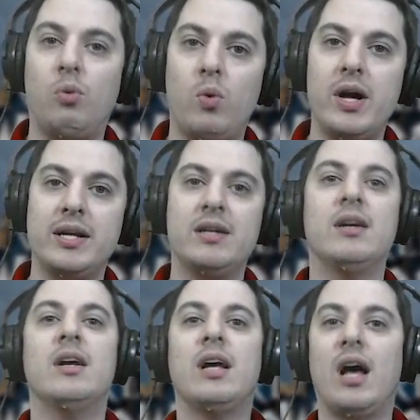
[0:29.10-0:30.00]
1
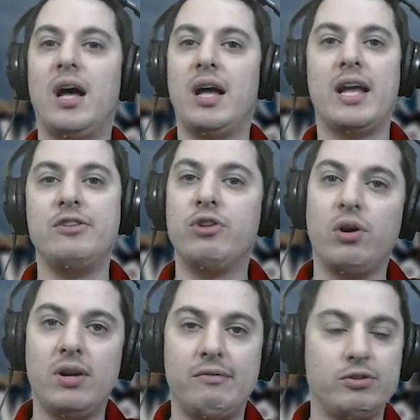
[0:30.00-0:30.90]
and you go
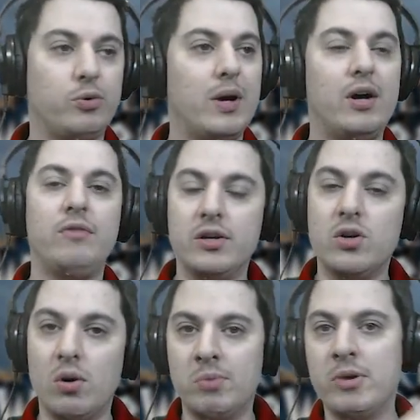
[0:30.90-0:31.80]
to level 12.
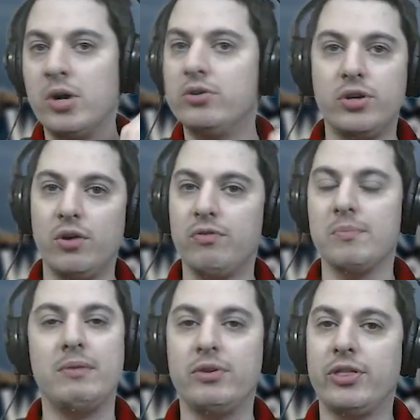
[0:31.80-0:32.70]
Normal mode, you go from
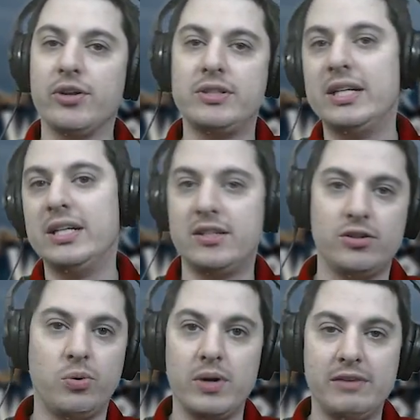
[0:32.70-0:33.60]
level 13 to
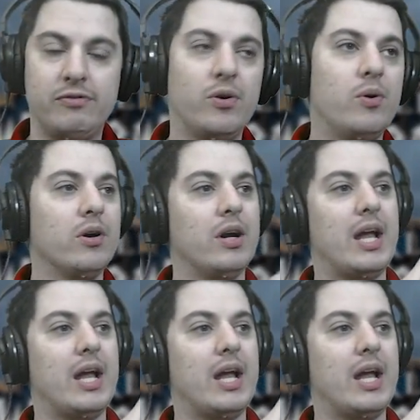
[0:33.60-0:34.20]
24,